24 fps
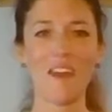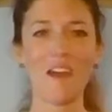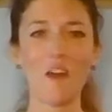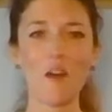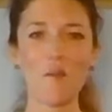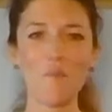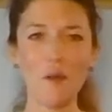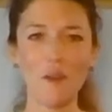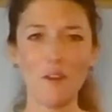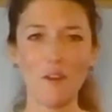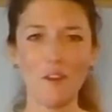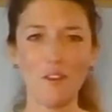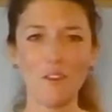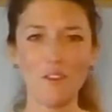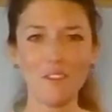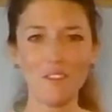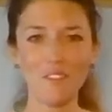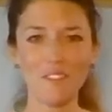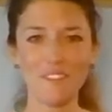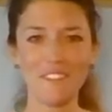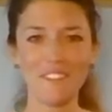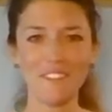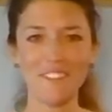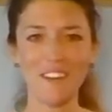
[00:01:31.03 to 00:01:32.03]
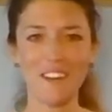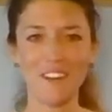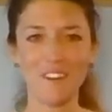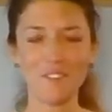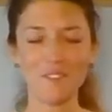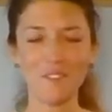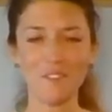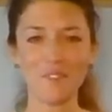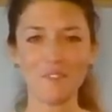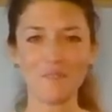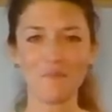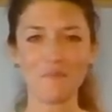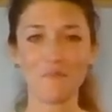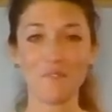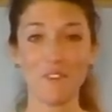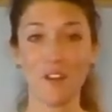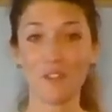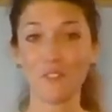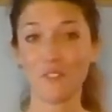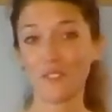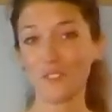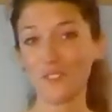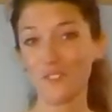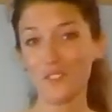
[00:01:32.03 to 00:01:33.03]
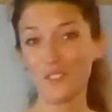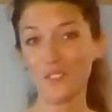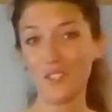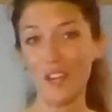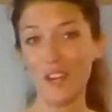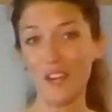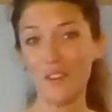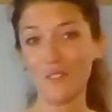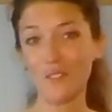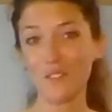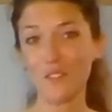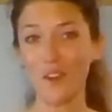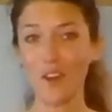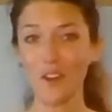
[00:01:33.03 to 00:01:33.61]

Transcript: How about our cooks in the house? Our junior chefs,